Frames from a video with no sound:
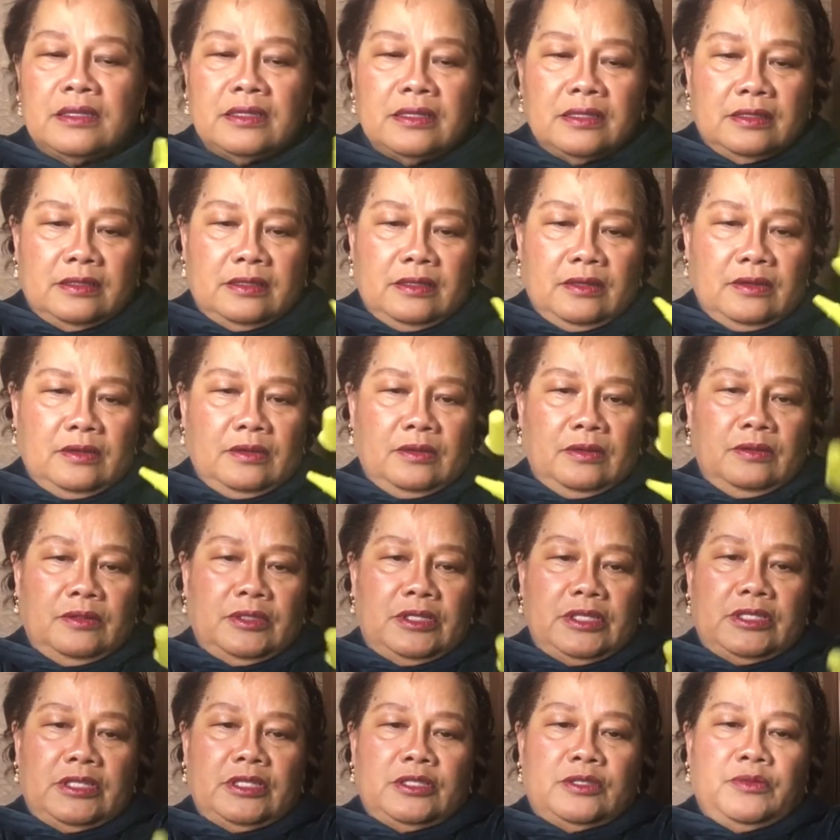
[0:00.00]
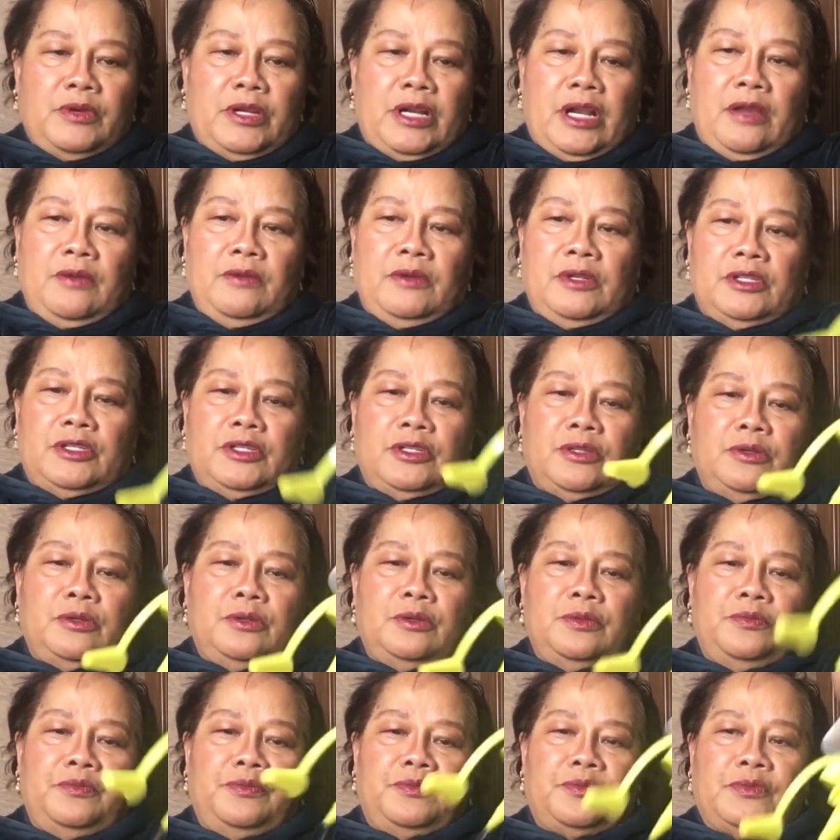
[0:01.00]
So this is what I will
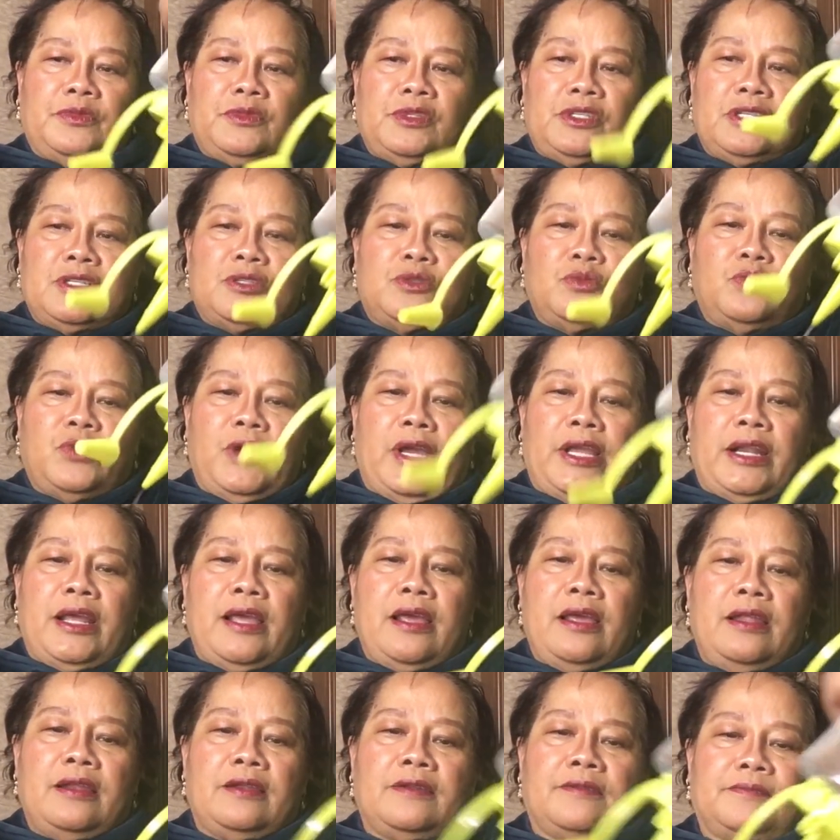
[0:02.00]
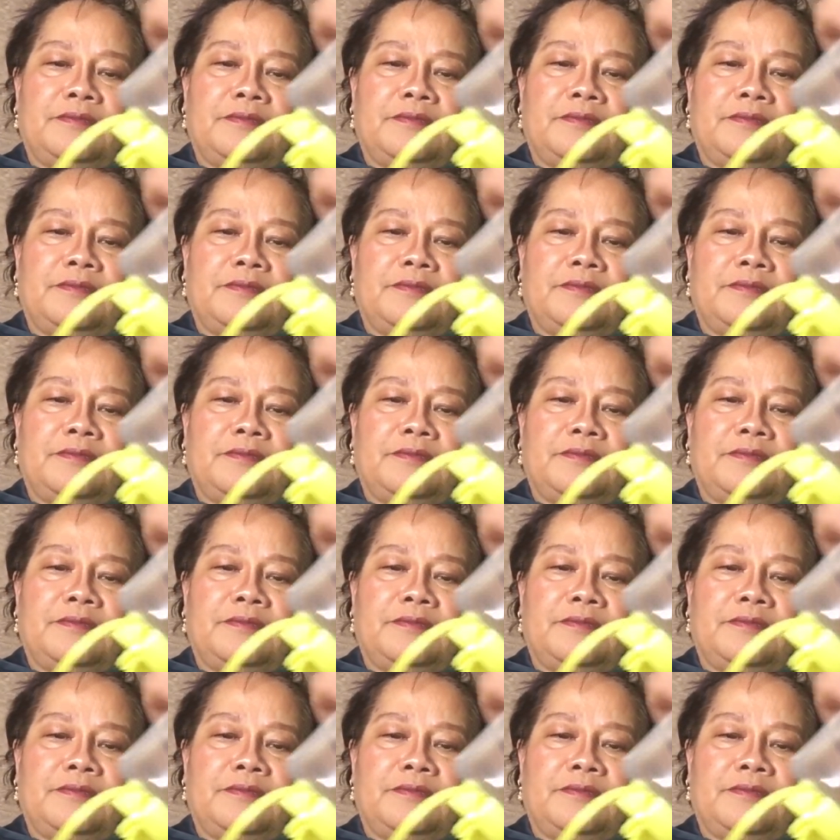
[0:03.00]
do. Just wet it,